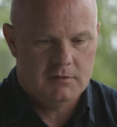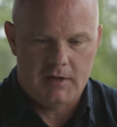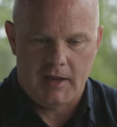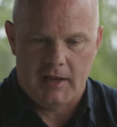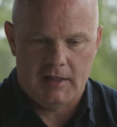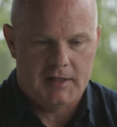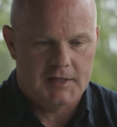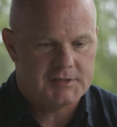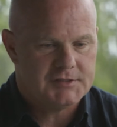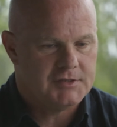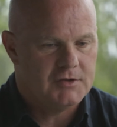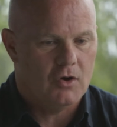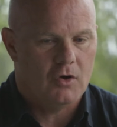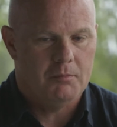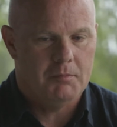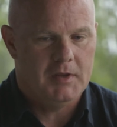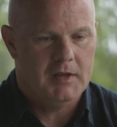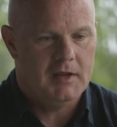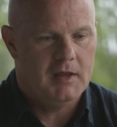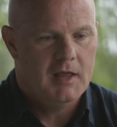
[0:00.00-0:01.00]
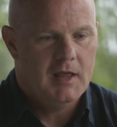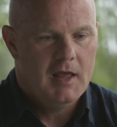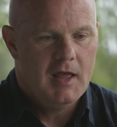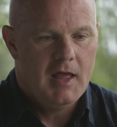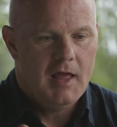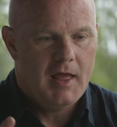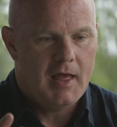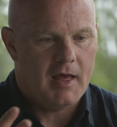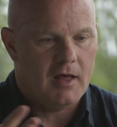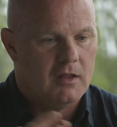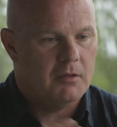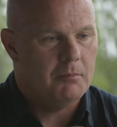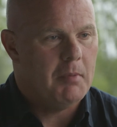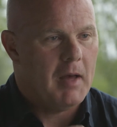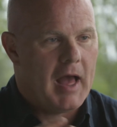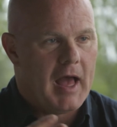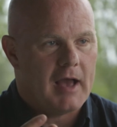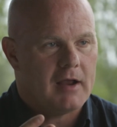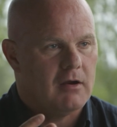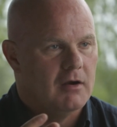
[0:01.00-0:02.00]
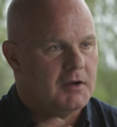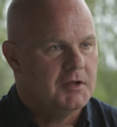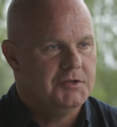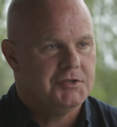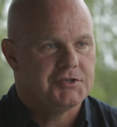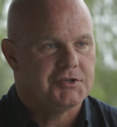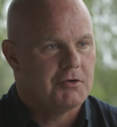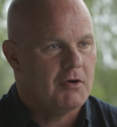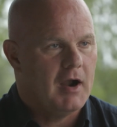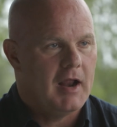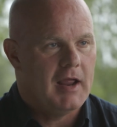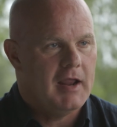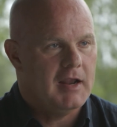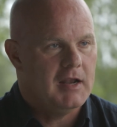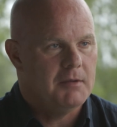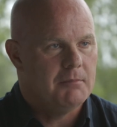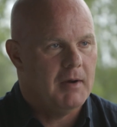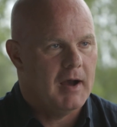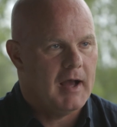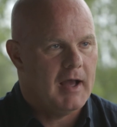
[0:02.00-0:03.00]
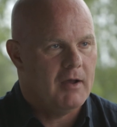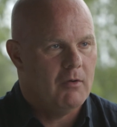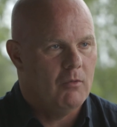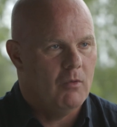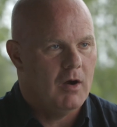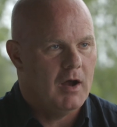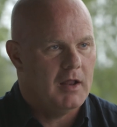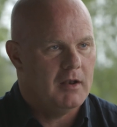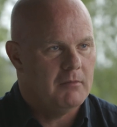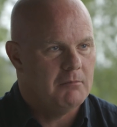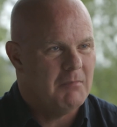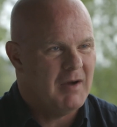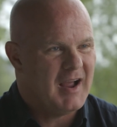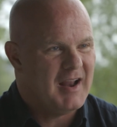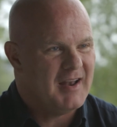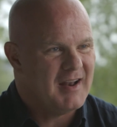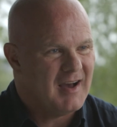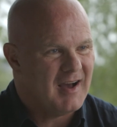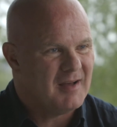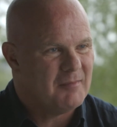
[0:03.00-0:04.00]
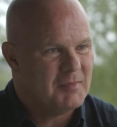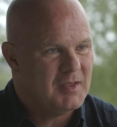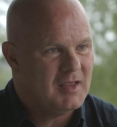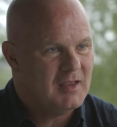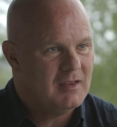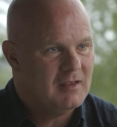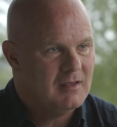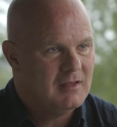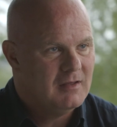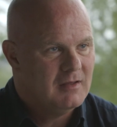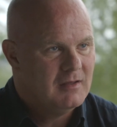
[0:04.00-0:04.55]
hey, let's don't be held back or constrained by what might not be.